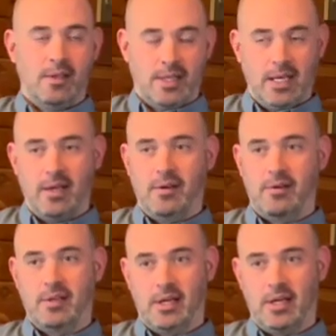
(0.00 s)
Yeah,
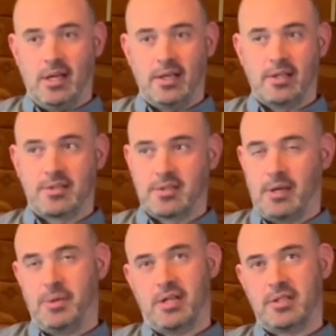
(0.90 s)
and I
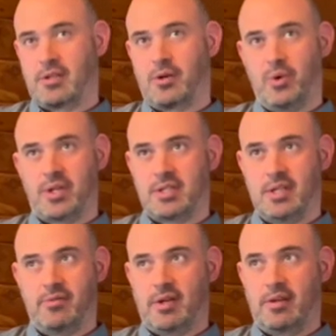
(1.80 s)
mean, I did a quick
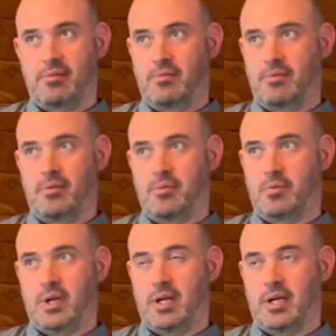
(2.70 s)
survey,
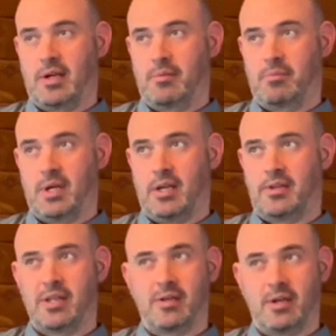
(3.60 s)
and I
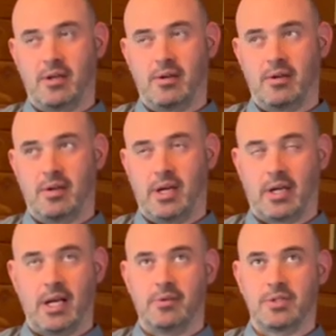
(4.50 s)
think that I
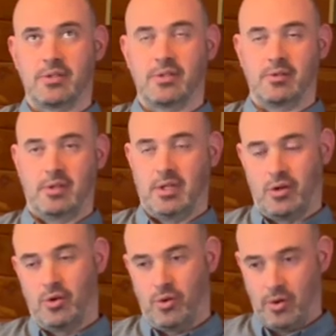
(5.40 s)
counted
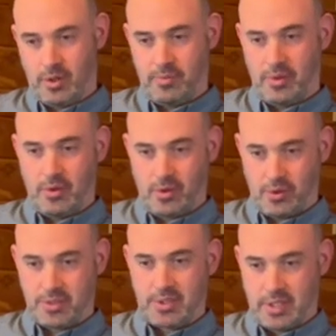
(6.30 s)
all the
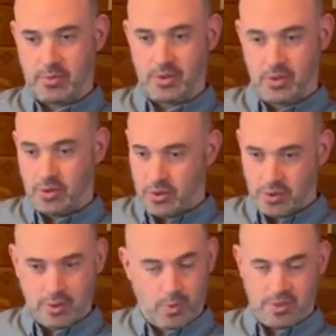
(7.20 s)
horses just
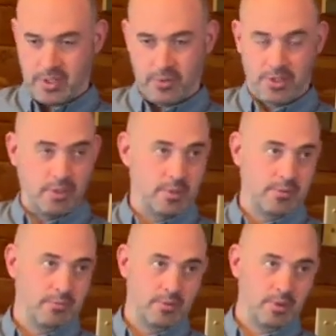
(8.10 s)
the ones I was shoeing,
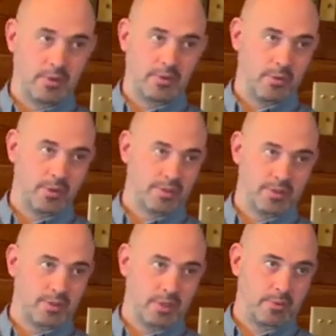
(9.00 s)
not the ones
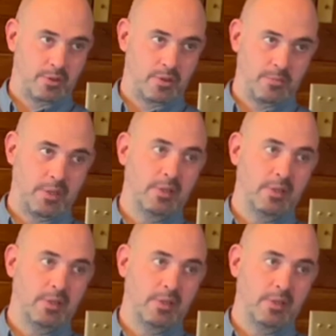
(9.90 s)
I was trimming.